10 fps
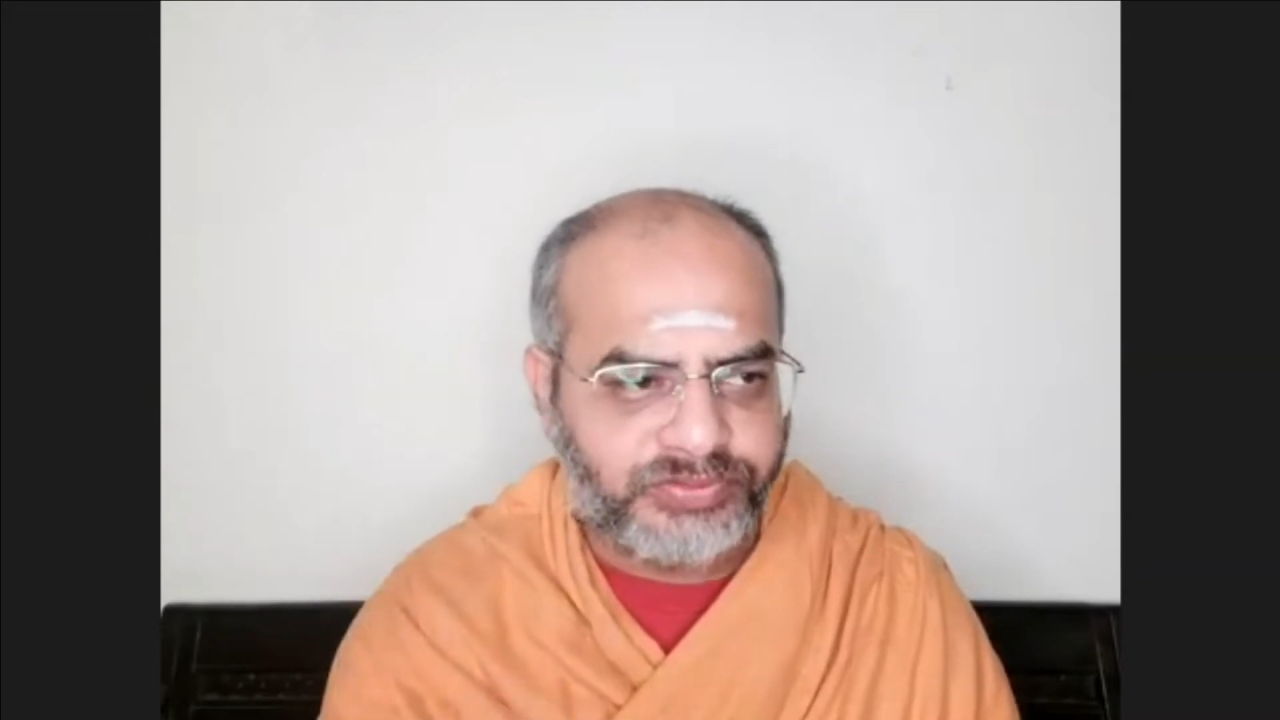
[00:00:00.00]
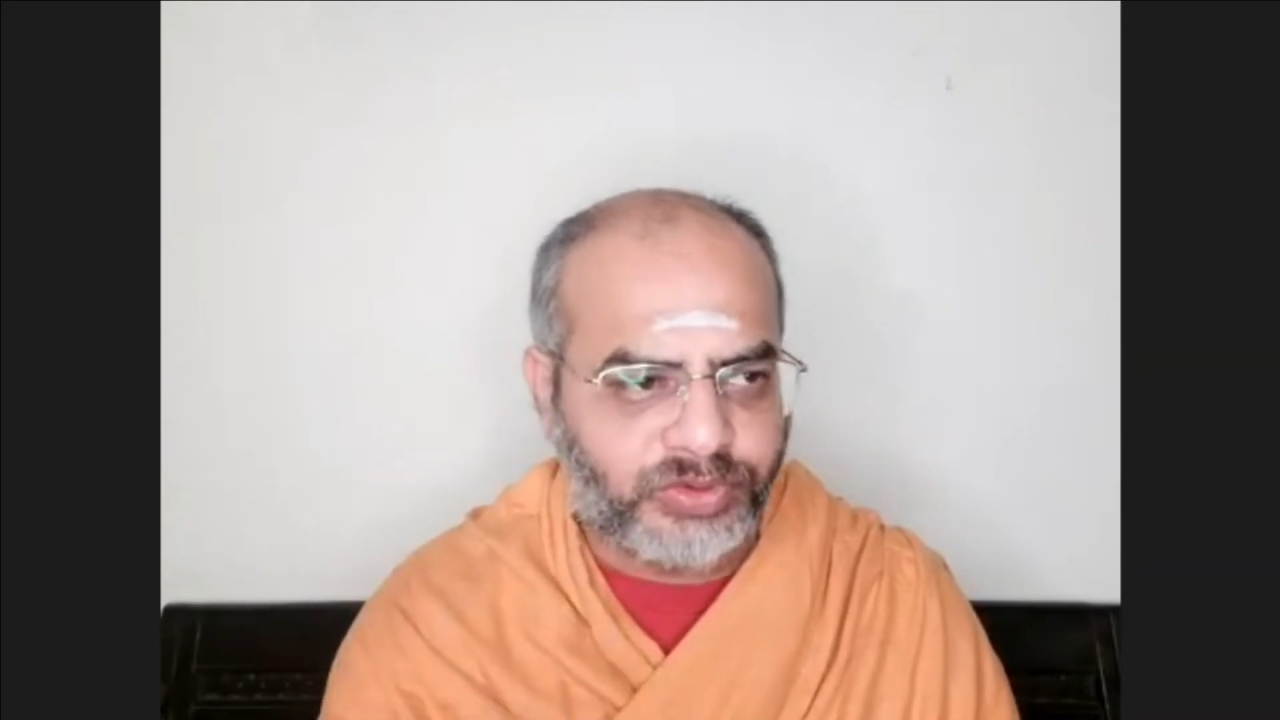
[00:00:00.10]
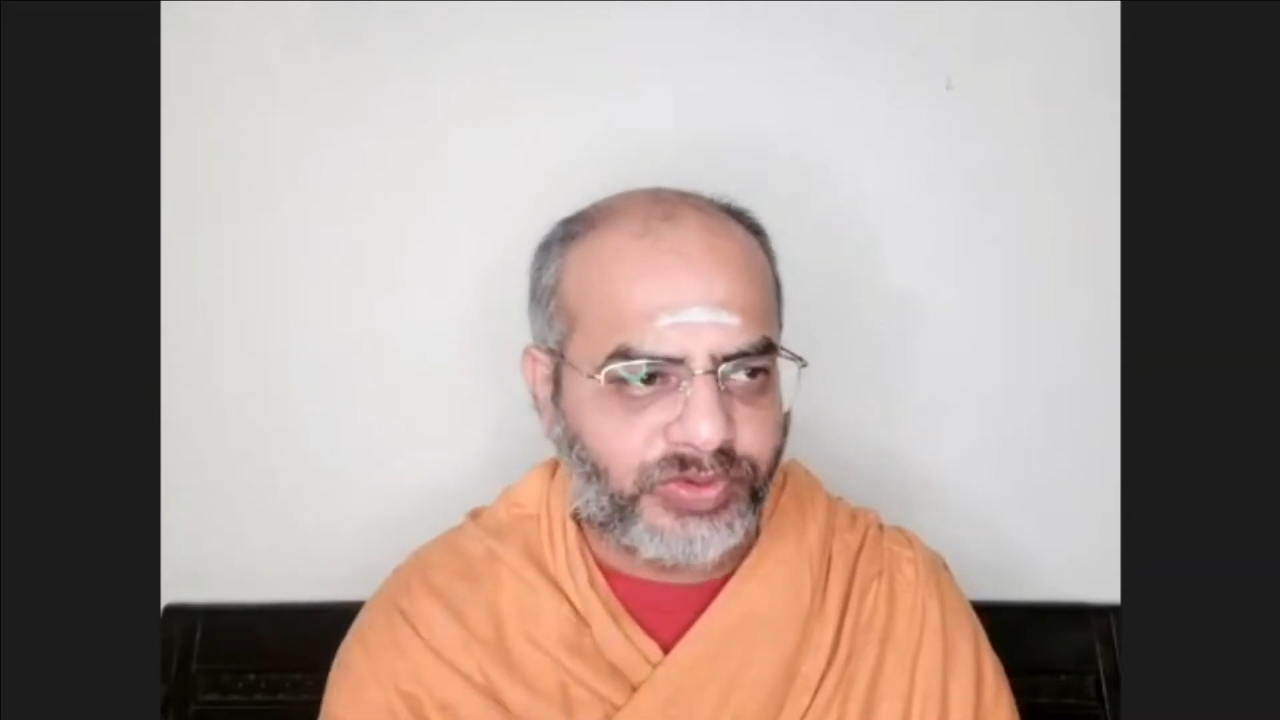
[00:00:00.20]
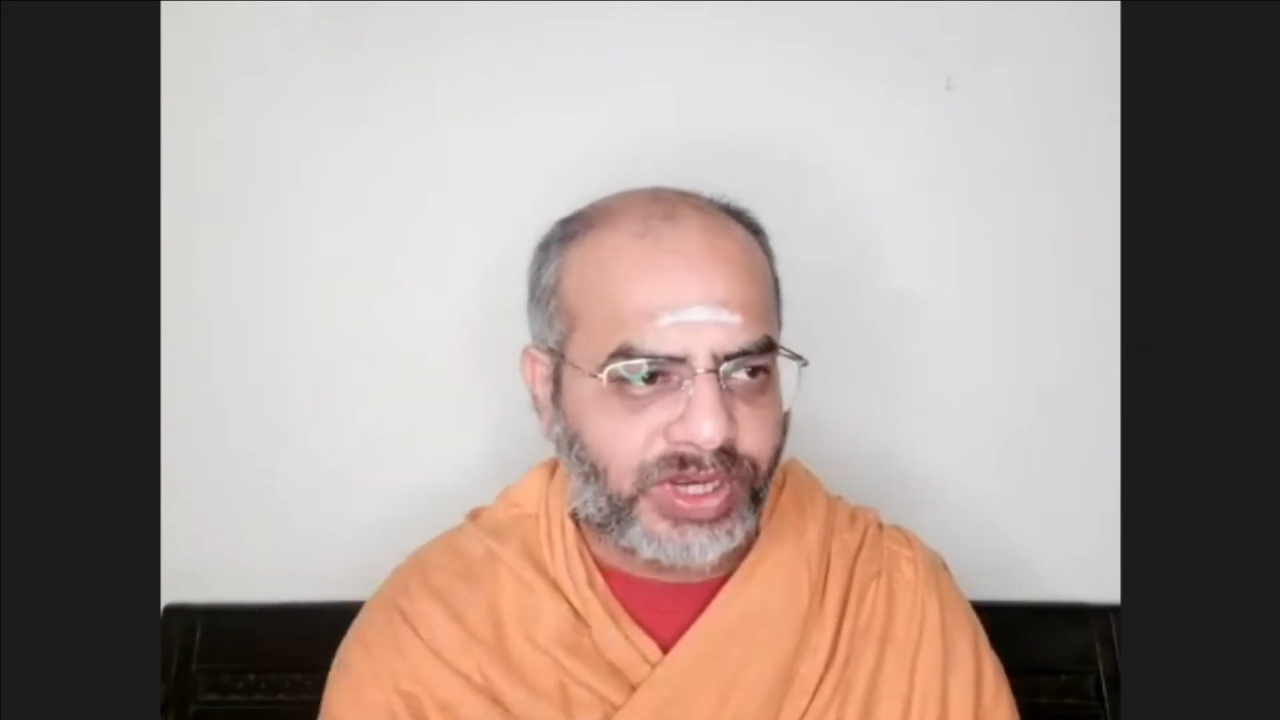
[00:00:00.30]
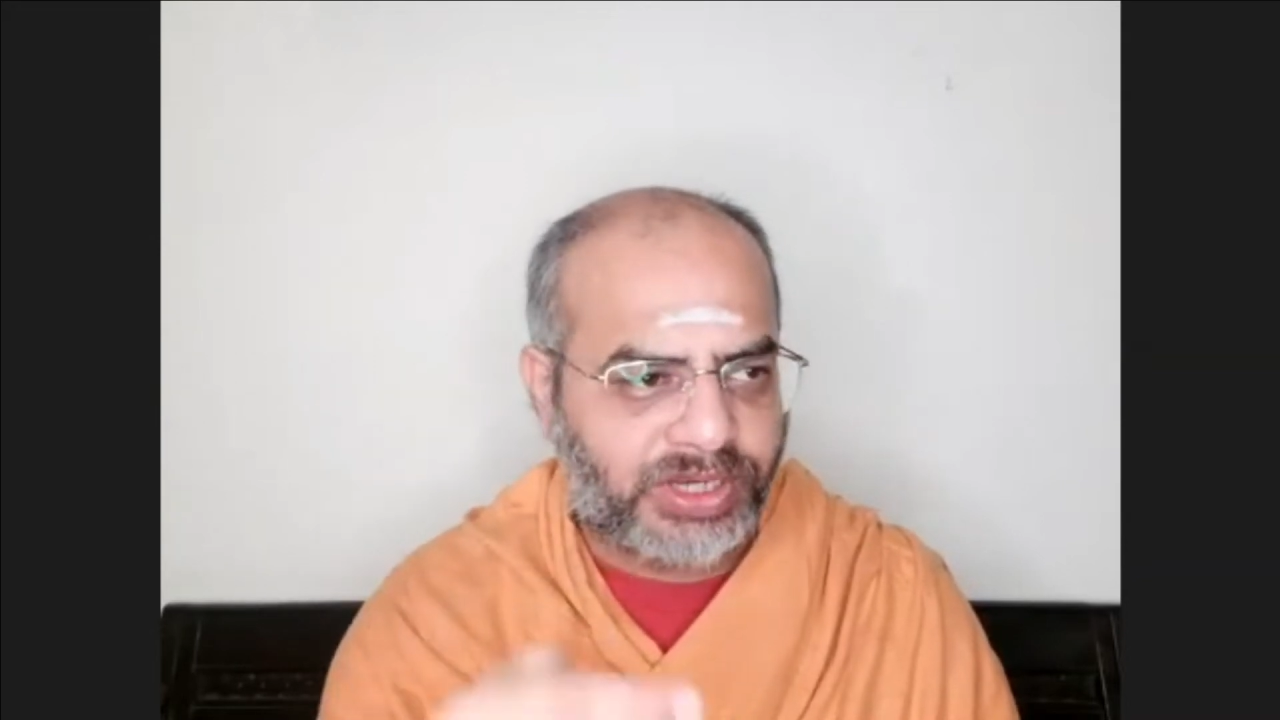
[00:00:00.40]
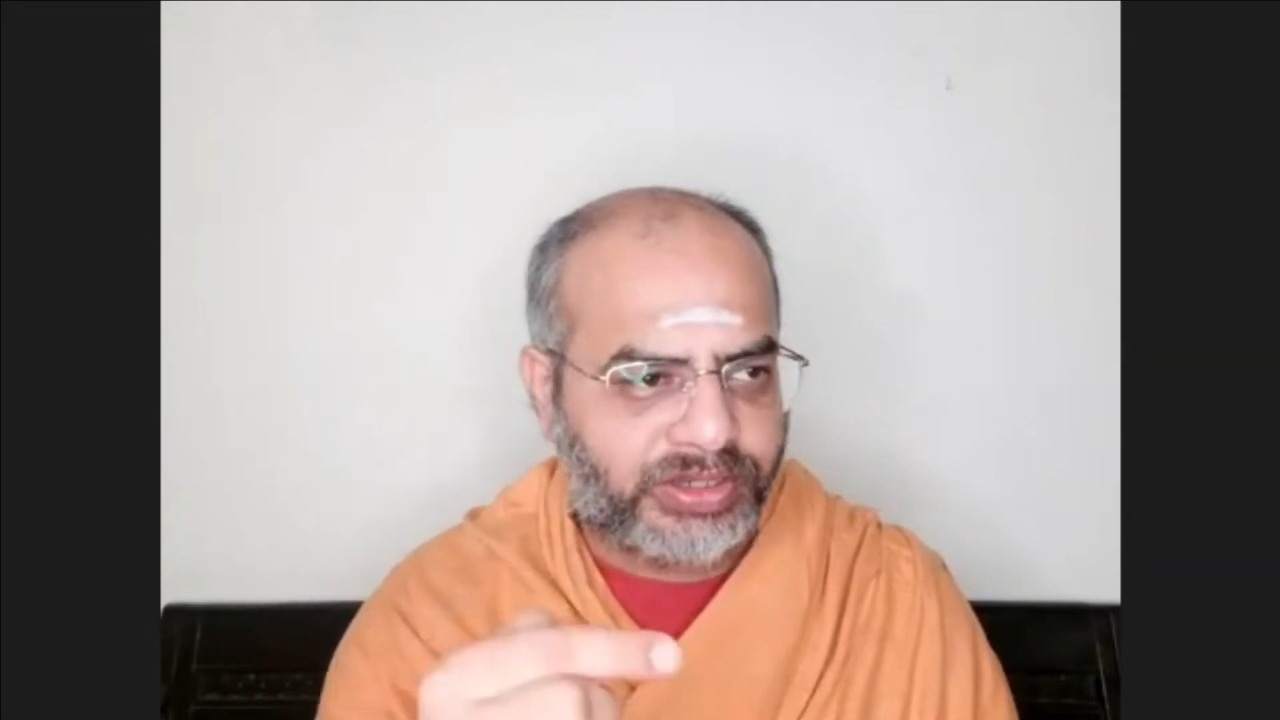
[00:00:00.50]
durva